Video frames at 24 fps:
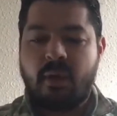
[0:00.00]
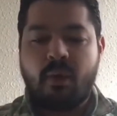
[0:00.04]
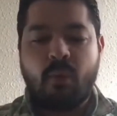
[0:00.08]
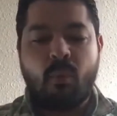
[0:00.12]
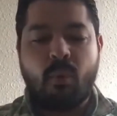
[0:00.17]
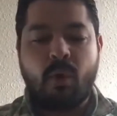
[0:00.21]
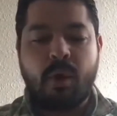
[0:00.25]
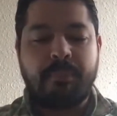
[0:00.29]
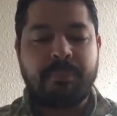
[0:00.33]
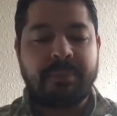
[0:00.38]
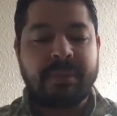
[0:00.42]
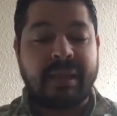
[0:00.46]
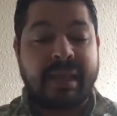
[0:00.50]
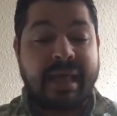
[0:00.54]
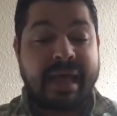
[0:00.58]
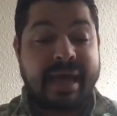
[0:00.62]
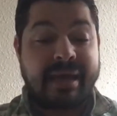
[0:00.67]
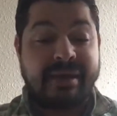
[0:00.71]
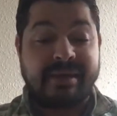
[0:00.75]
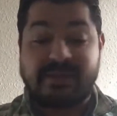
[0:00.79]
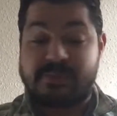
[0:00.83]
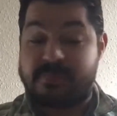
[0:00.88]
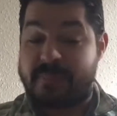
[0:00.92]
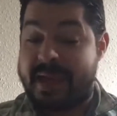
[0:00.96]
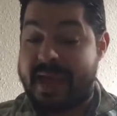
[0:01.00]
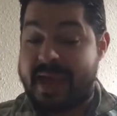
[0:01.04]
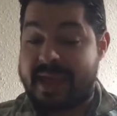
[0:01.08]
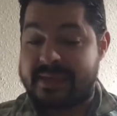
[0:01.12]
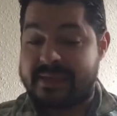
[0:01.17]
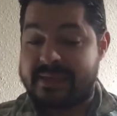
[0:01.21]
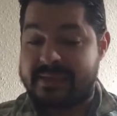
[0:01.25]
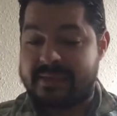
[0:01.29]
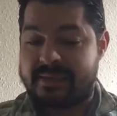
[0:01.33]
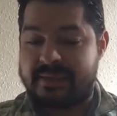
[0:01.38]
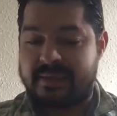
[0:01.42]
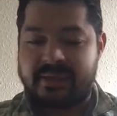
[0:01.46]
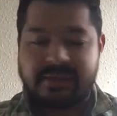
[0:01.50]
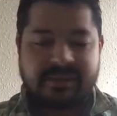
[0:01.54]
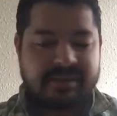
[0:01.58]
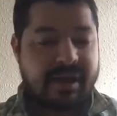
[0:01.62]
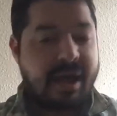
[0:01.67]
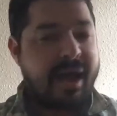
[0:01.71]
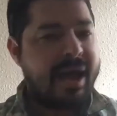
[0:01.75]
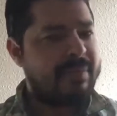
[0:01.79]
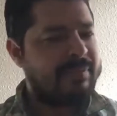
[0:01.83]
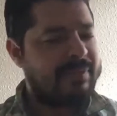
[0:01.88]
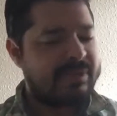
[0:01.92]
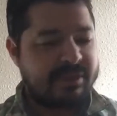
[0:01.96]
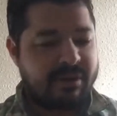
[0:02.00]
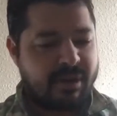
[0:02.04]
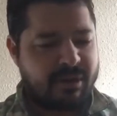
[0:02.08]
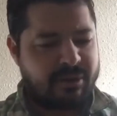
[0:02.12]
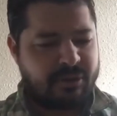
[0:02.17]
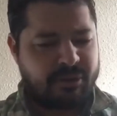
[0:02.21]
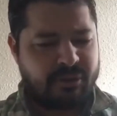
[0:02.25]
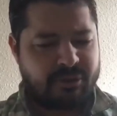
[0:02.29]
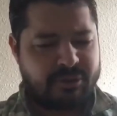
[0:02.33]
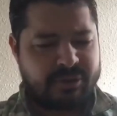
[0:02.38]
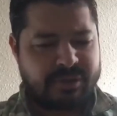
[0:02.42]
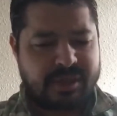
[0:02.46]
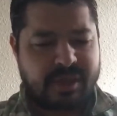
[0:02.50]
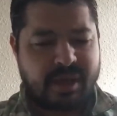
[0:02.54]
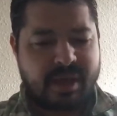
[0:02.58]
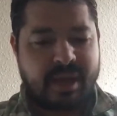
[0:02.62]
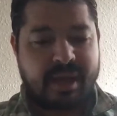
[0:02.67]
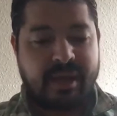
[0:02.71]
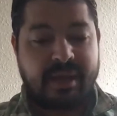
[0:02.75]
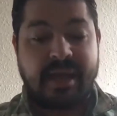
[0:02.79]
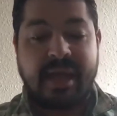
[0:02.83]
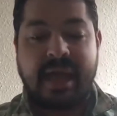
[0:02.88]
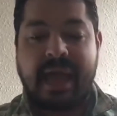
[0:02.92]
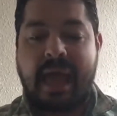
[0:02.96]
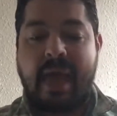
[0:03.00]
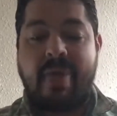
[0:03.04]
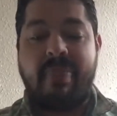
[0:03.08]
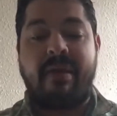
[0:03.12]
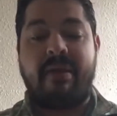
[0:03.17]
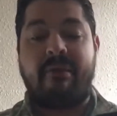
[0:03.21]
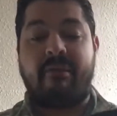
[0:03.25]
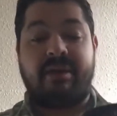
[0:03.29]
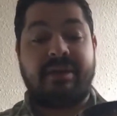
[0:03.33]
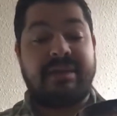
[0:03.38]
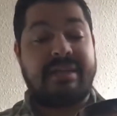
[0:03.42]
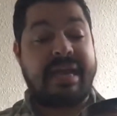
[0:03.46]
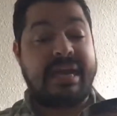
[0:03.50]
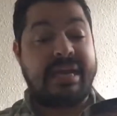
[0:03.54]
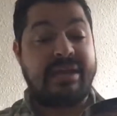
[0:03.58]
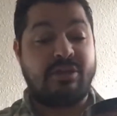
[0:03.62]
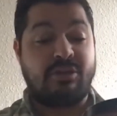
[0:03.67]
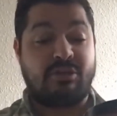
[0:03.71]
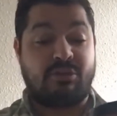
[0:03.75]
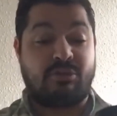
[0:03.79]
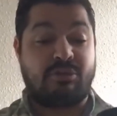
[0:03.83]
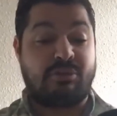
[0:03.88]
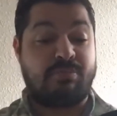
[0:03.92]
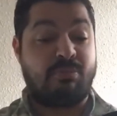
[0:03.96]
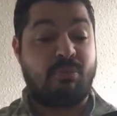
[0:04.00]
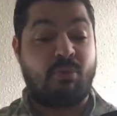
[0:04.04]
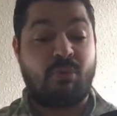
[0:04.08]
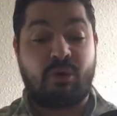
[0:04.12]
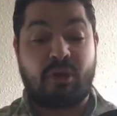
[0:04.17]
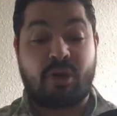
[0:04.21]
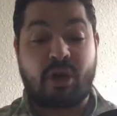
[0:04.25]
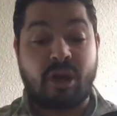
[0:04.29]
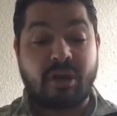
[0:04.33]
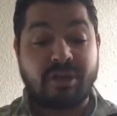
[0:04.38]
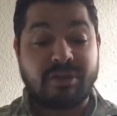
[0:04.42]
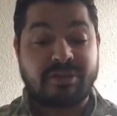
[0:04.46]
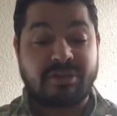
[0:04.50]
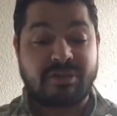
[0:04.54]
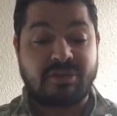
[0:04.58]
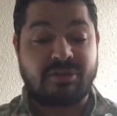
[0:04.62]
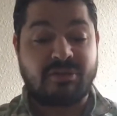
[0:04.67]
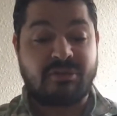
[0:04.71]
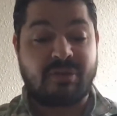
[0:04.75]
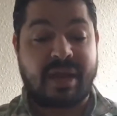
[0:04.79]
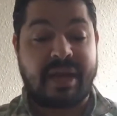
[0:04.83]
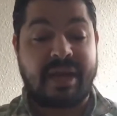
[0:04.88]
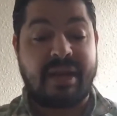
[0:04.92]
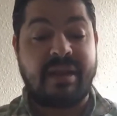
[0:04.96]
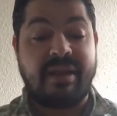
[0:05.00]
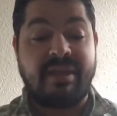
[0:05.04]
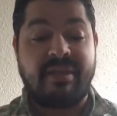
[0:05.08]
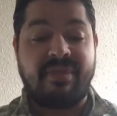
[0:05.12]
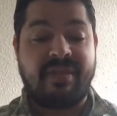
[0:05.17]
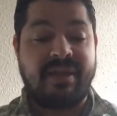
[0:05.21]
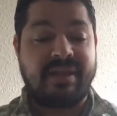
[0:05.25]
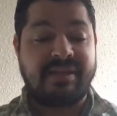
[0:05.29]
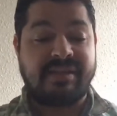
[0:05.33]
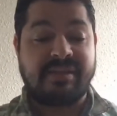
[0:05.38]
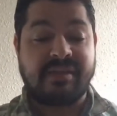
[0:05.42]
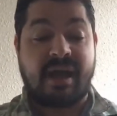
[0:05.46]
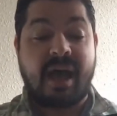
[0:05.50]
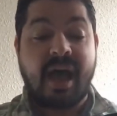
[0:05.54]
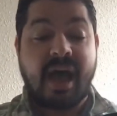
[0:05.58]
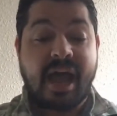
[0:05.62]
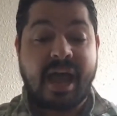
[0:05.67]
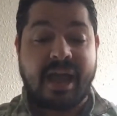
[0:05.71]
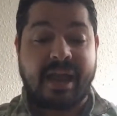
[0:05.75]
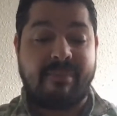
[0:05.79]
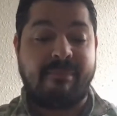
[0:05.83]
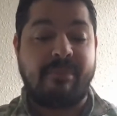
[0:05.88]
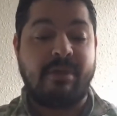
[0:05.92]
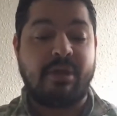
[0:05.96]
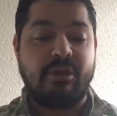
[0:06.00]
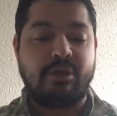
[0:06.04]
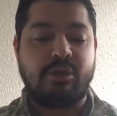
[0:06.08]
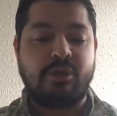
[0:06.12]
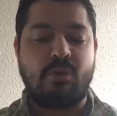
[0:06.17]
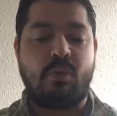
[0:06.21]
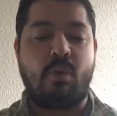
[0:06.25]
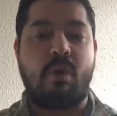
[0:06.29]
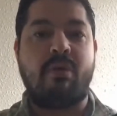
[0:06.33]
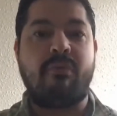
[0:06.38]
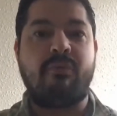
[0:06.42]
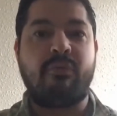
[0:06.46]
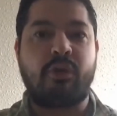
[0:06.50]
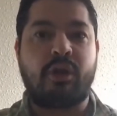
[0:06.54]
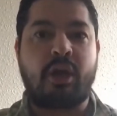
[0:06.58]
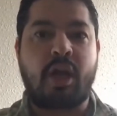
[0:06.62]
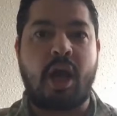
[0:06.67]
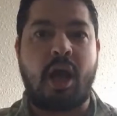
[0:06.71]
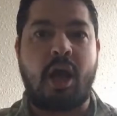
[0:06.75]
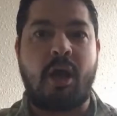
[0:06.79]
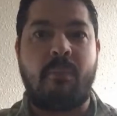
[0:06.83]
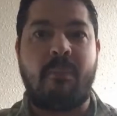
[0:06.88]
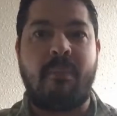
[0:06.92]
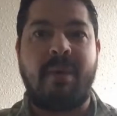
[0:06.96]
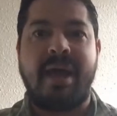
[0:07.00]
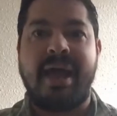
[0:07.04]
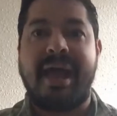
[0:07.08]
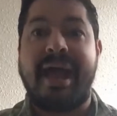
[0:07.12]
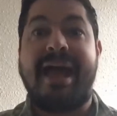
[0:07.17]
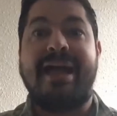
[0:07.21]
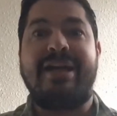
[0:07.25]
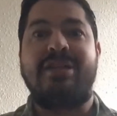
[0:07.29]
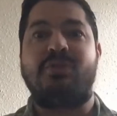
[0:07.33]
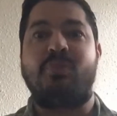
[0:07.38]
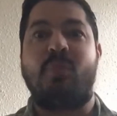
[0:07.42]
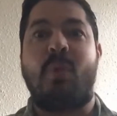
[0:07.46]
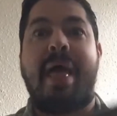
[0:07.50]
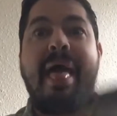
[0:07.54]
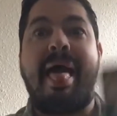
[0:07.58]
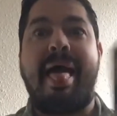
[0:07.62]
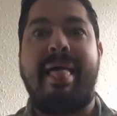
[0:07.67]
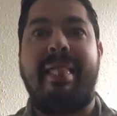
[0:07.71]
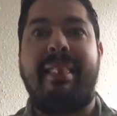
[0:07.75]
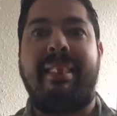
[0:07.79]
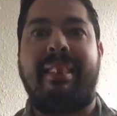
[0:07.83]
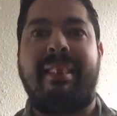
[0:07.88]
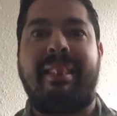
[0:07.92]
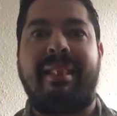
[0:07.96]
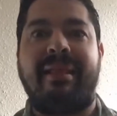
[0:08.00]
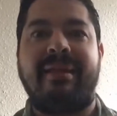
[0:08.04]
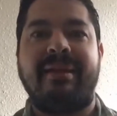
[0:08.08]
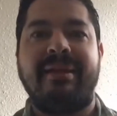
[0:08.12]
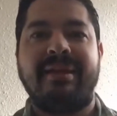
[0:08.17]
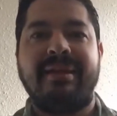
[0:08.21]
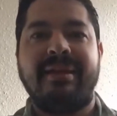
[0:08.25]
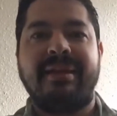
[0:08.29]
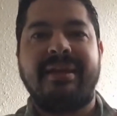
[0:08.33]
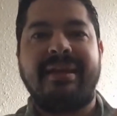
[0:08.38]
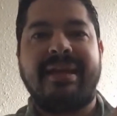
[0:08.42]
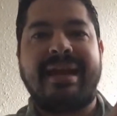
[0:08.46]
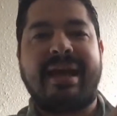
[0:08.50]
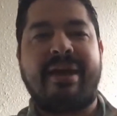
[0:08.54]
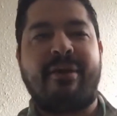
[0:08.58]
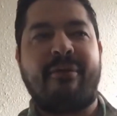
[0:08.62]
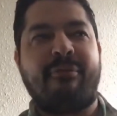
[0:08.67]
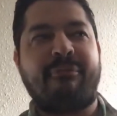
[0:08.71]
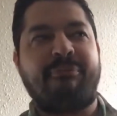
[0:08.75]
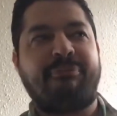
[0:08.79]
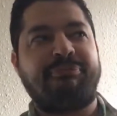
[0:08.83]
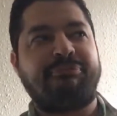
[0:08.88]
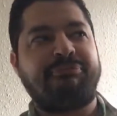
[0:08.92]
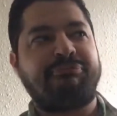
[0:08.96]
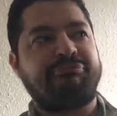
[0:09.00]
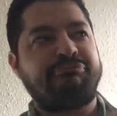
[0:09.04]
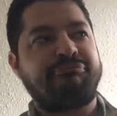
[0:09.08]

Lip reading: What plan is best? Time is not on your side, and there are dangers more concentrate than time to overcome as well. Now,